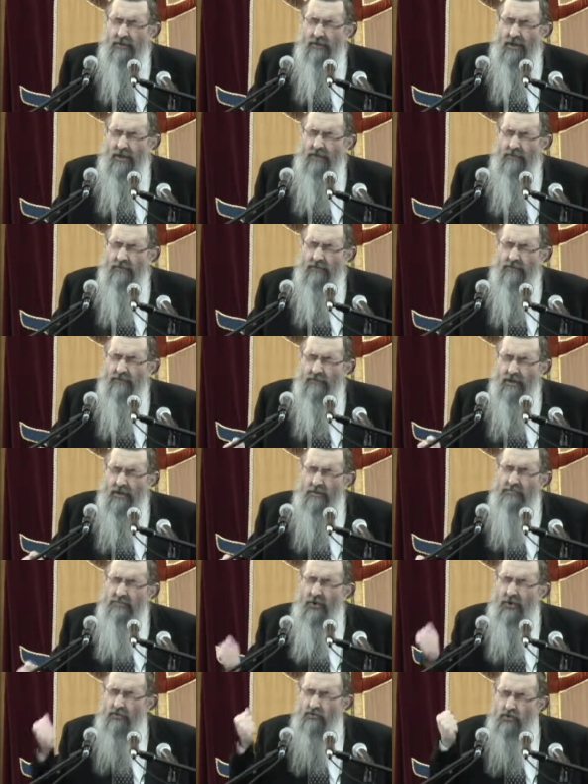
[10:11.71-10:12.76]
And you say,
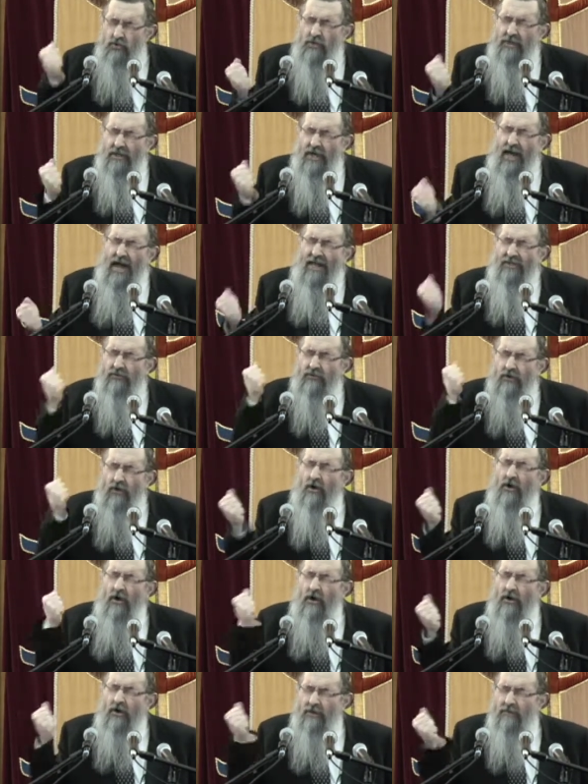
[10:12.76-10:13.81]
Baruch
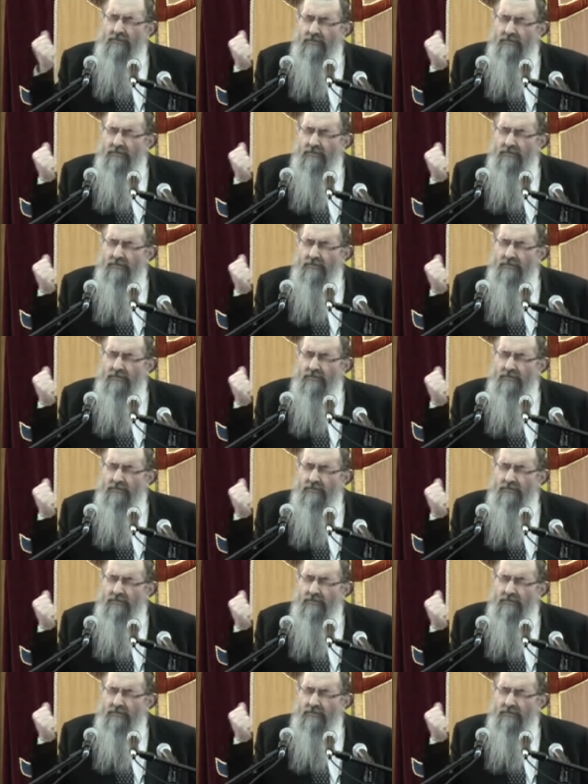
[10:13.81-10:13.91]
Atah.